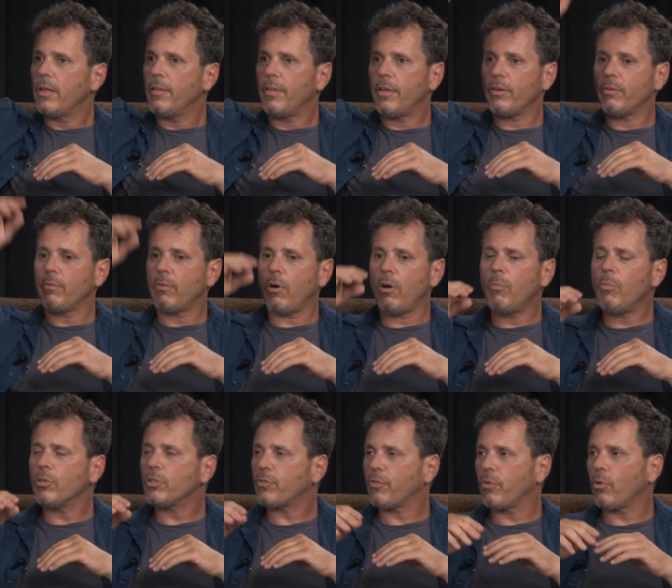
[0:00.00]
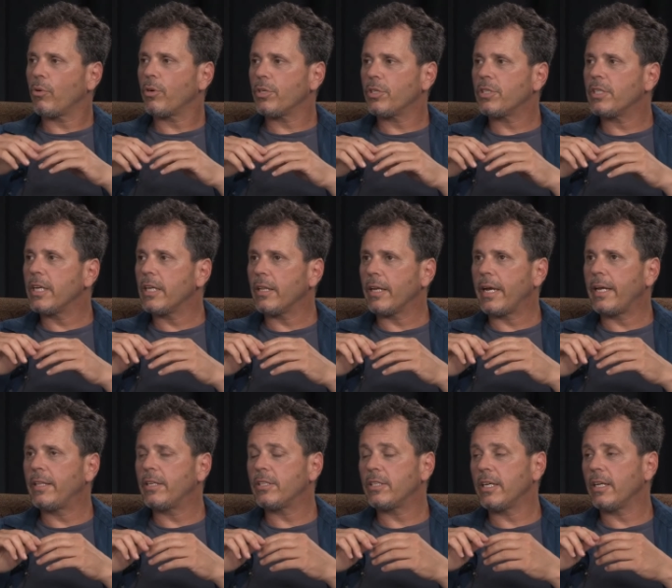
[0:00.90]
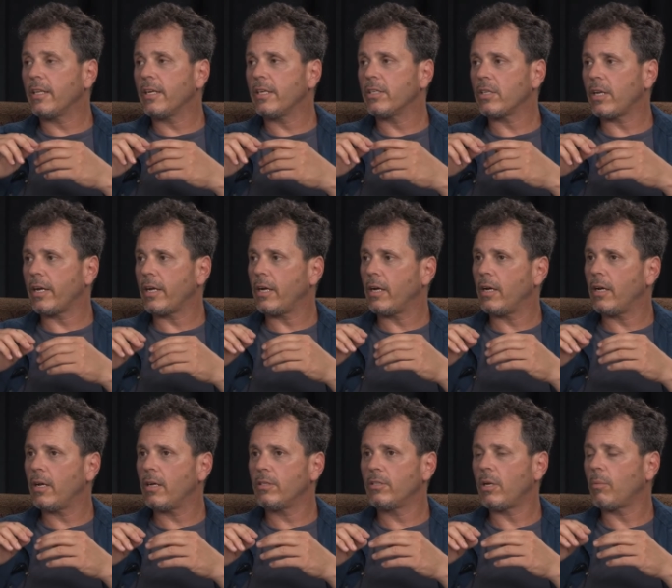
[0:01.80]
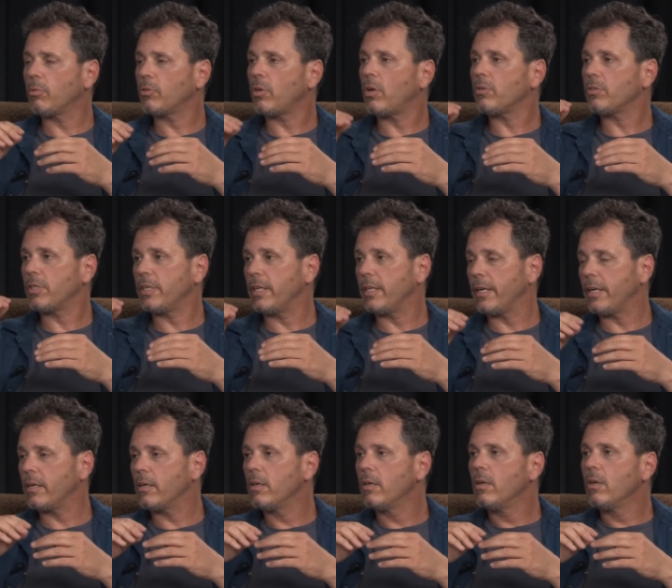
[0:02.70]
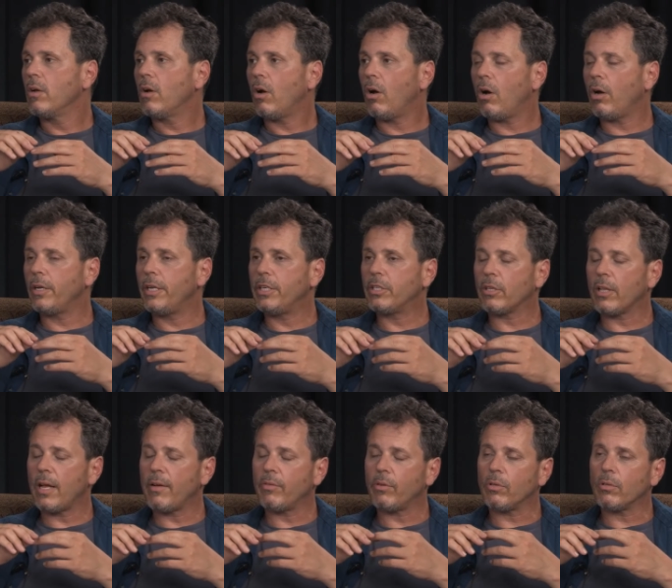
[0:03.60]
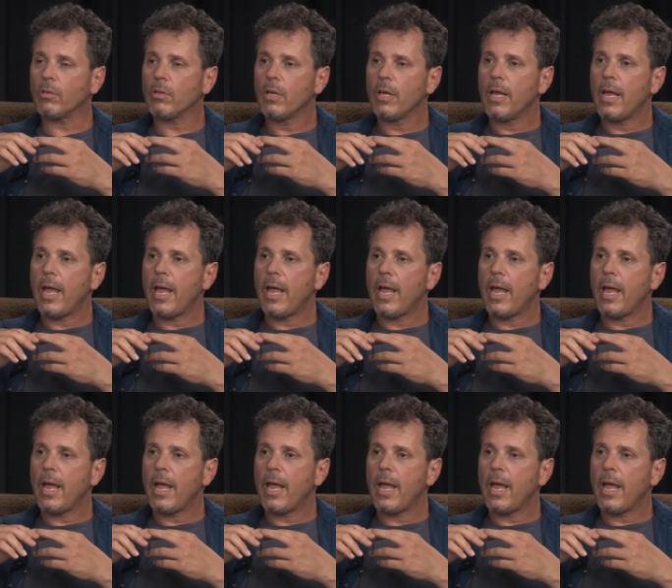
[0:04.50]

that are almost floor to ceiling, and the ceiling is like a double tall ceiling on each level.